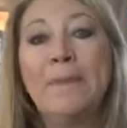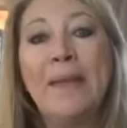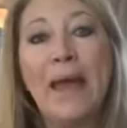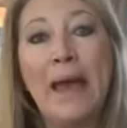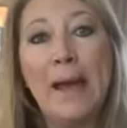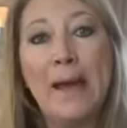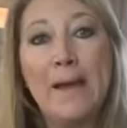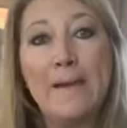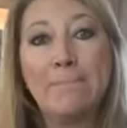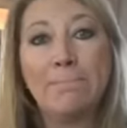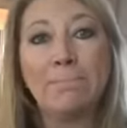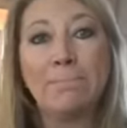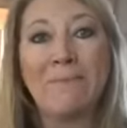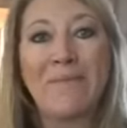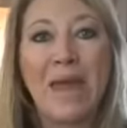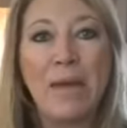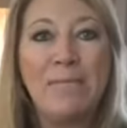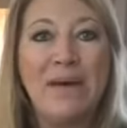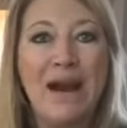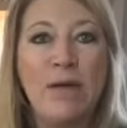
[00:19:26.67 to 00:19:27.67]

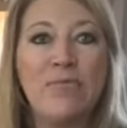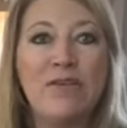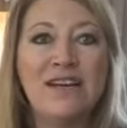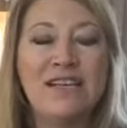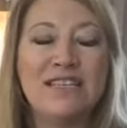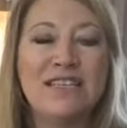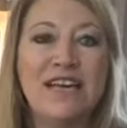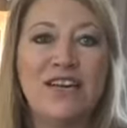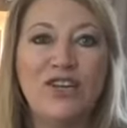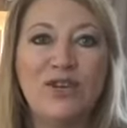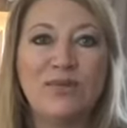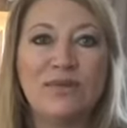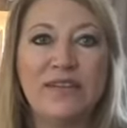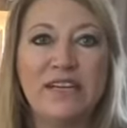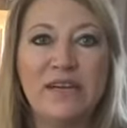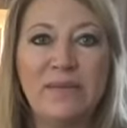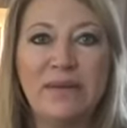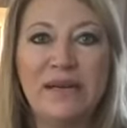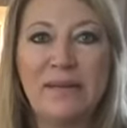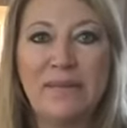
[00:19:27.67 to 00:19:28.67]
But I want to tell you a
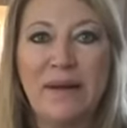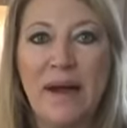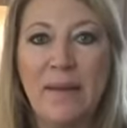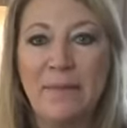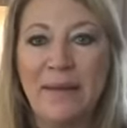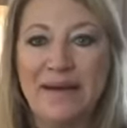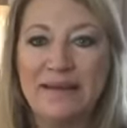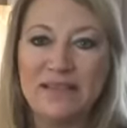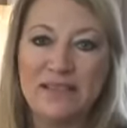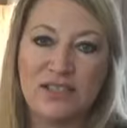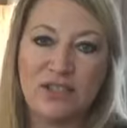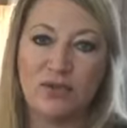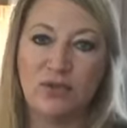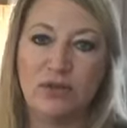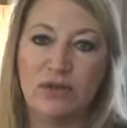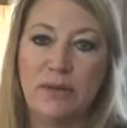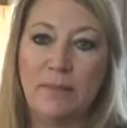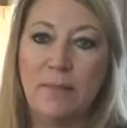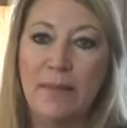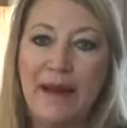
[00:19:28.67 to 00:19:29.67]
little bit about my
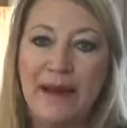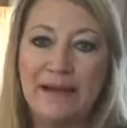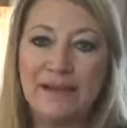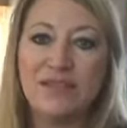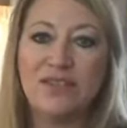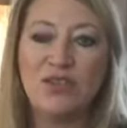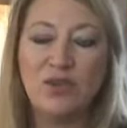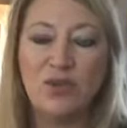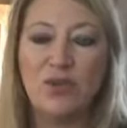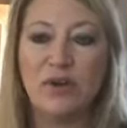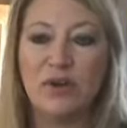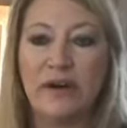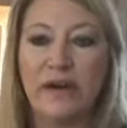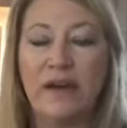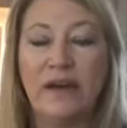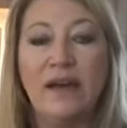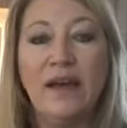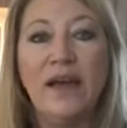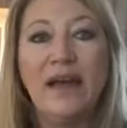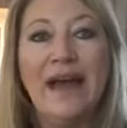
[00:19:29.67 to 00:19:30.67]
story. My
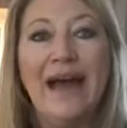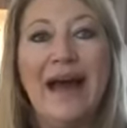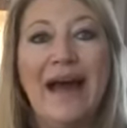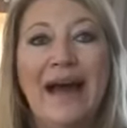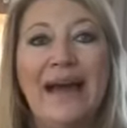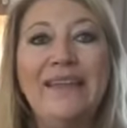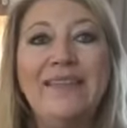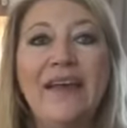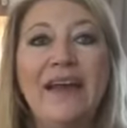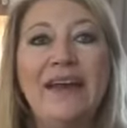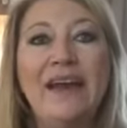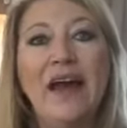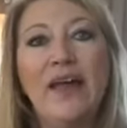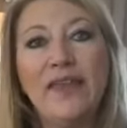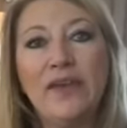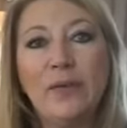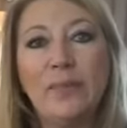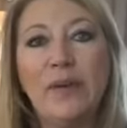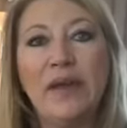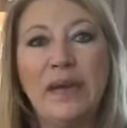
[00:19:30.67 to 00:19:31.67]
story, I let
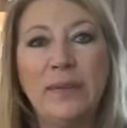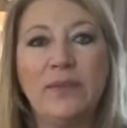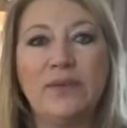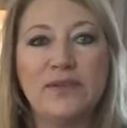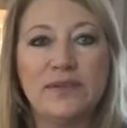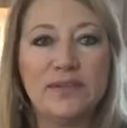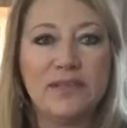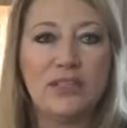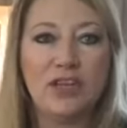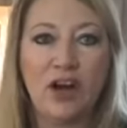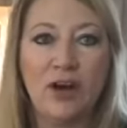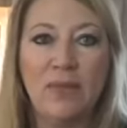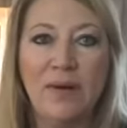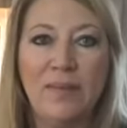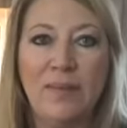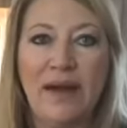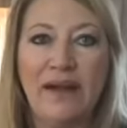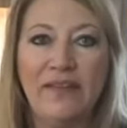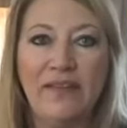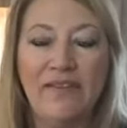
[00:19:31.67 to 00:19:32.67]
other people's determine
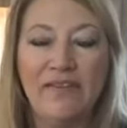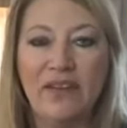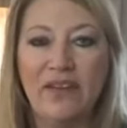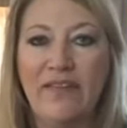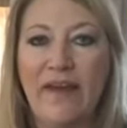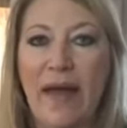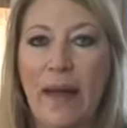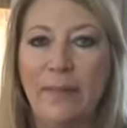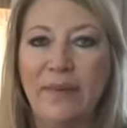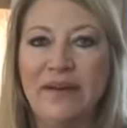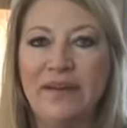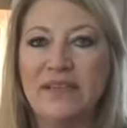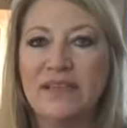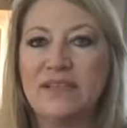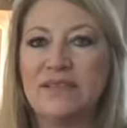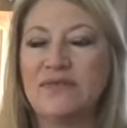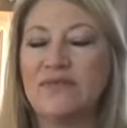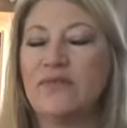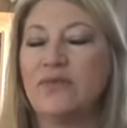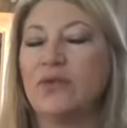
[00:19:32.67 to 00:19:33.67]
my level of
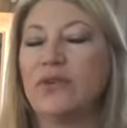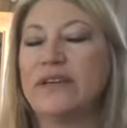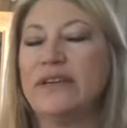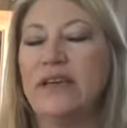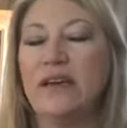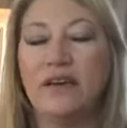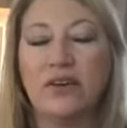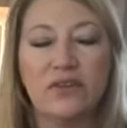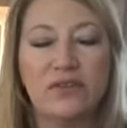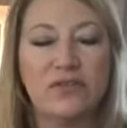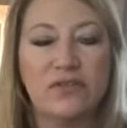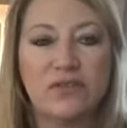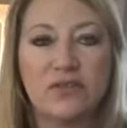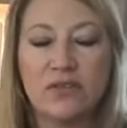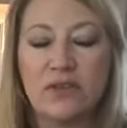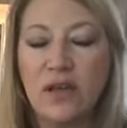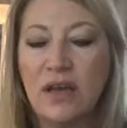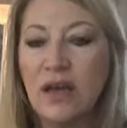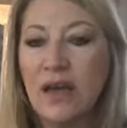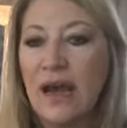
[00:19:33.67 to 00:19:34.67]
happiness for
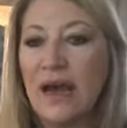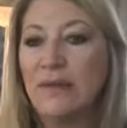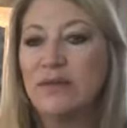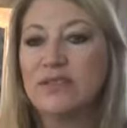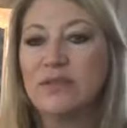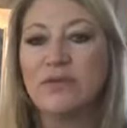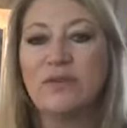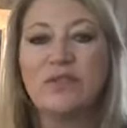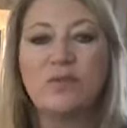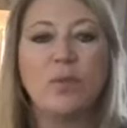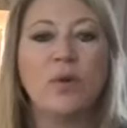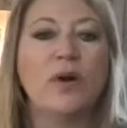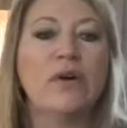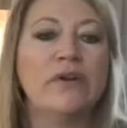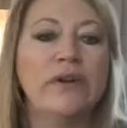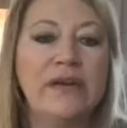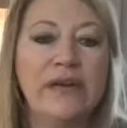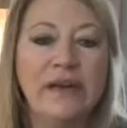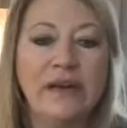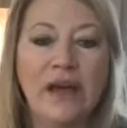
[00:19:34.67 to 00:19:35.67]
years. I was always
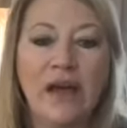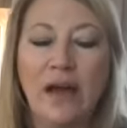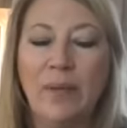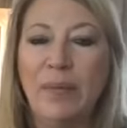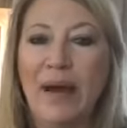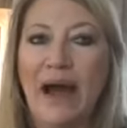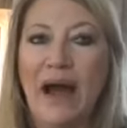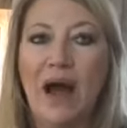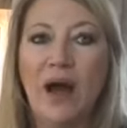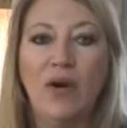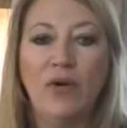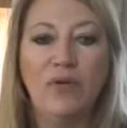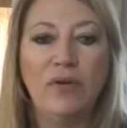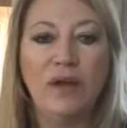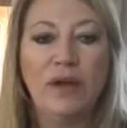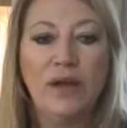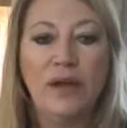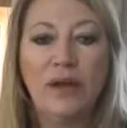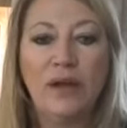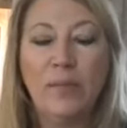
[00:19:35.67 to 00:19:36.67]
worrying about
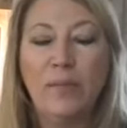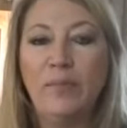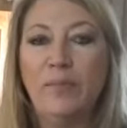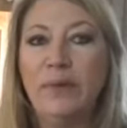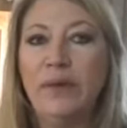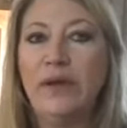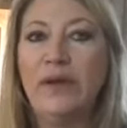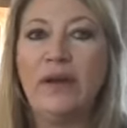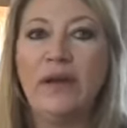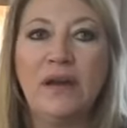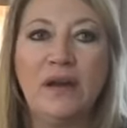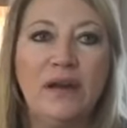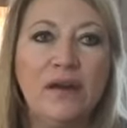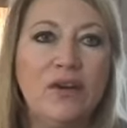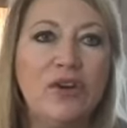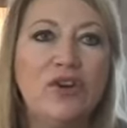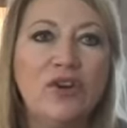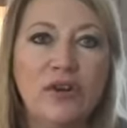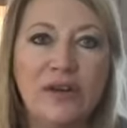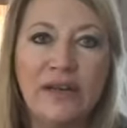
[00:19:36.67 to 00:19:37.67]
being
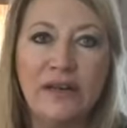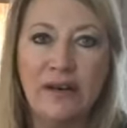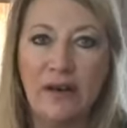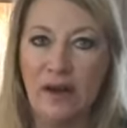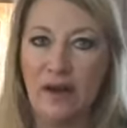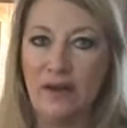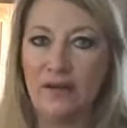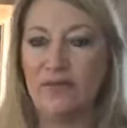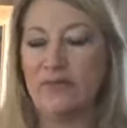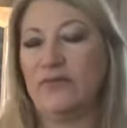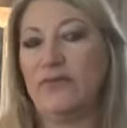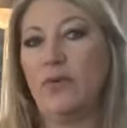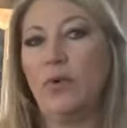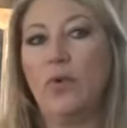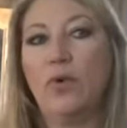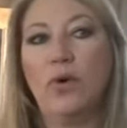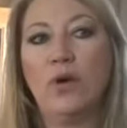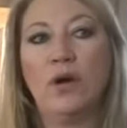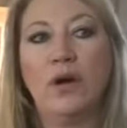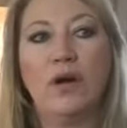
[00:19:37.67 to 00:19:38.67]
good enough
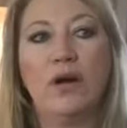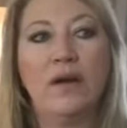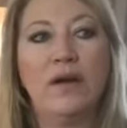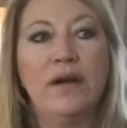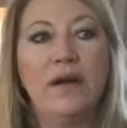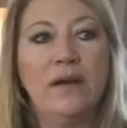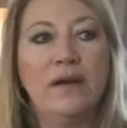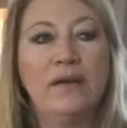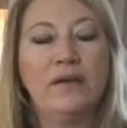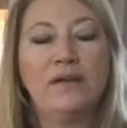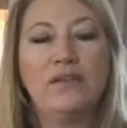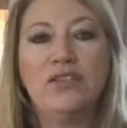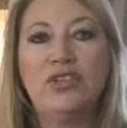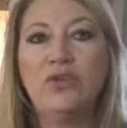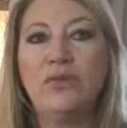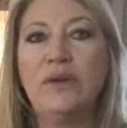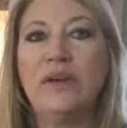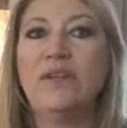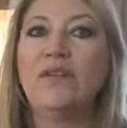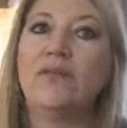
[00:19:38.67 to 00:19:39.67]
or
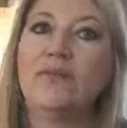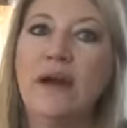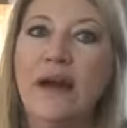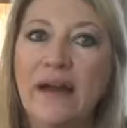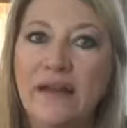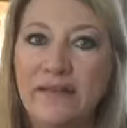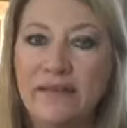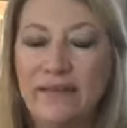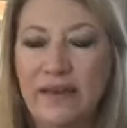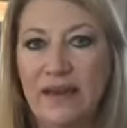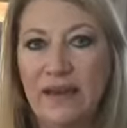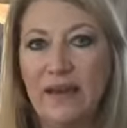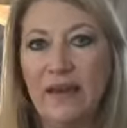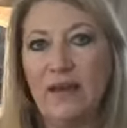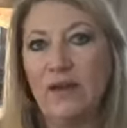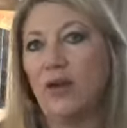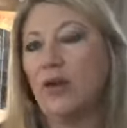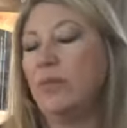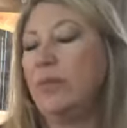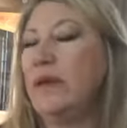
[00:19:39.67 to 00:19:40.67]
doing the right
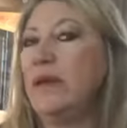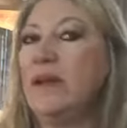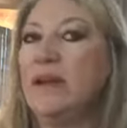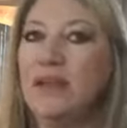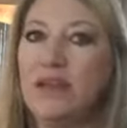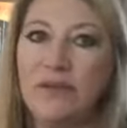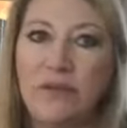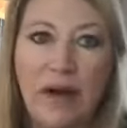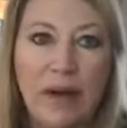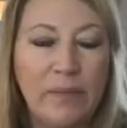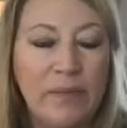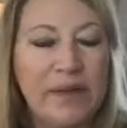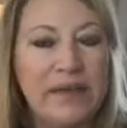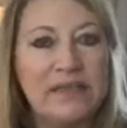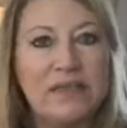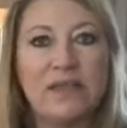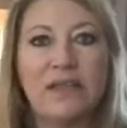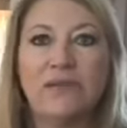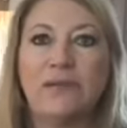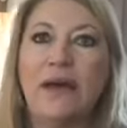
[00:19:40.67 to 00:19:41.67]
thing or being in the right
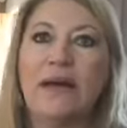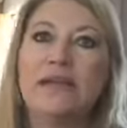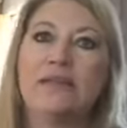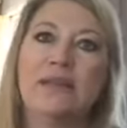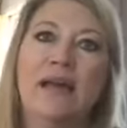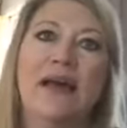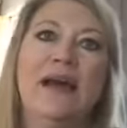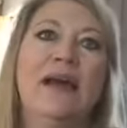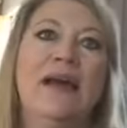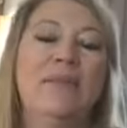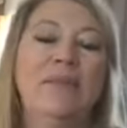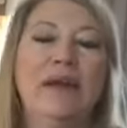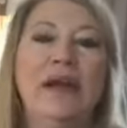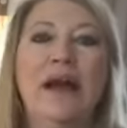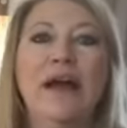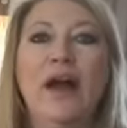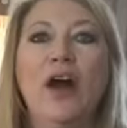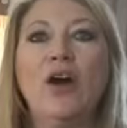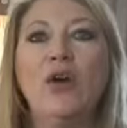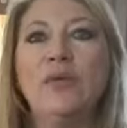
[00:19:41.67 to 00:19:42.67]
place at the right time. And
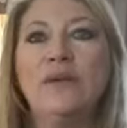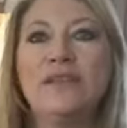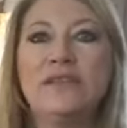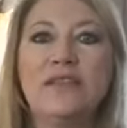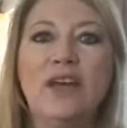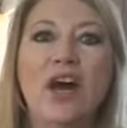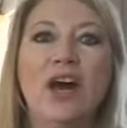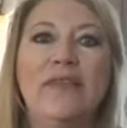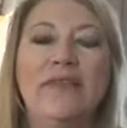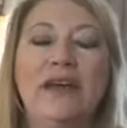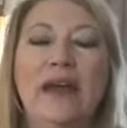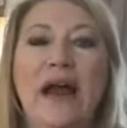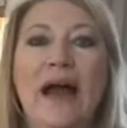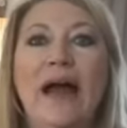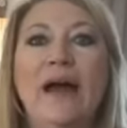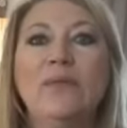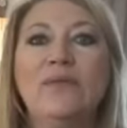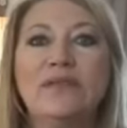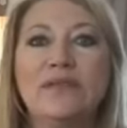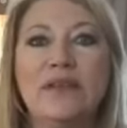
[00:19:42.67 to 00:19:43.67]
I always thought that
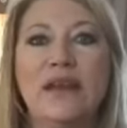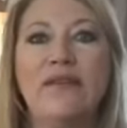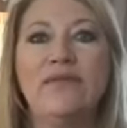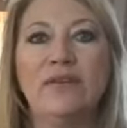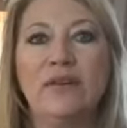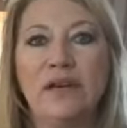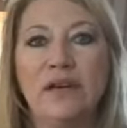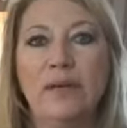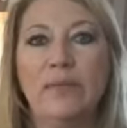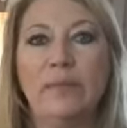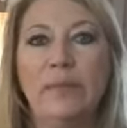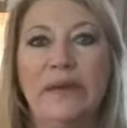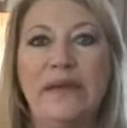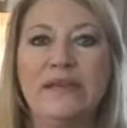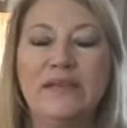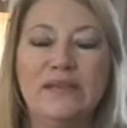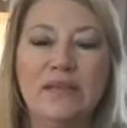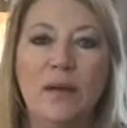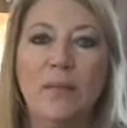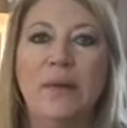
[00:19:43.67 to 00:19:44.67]
I was never going to
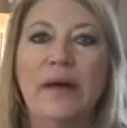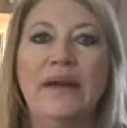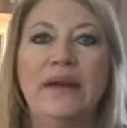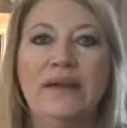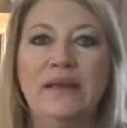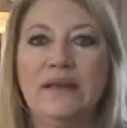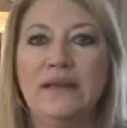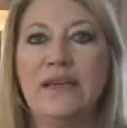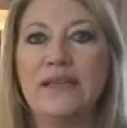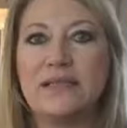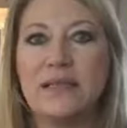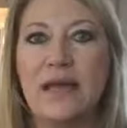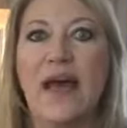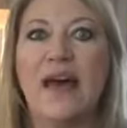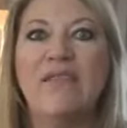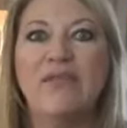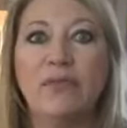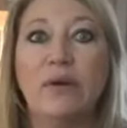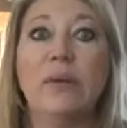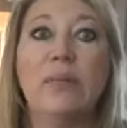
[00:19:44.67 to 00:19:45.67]
be somebody unless
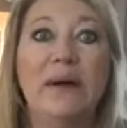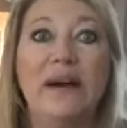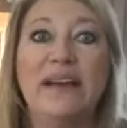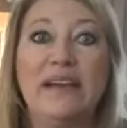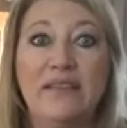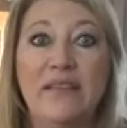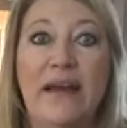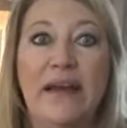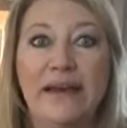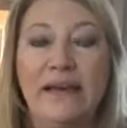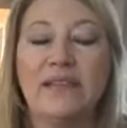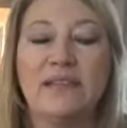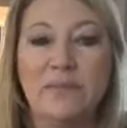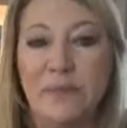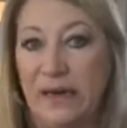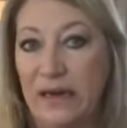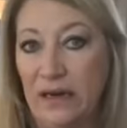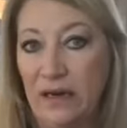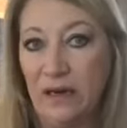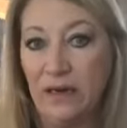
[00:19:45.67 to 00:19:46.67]
everybody liked
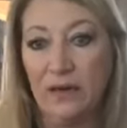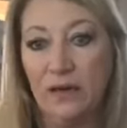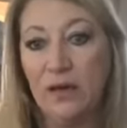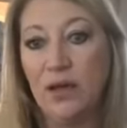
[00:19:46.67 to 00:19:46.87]
me.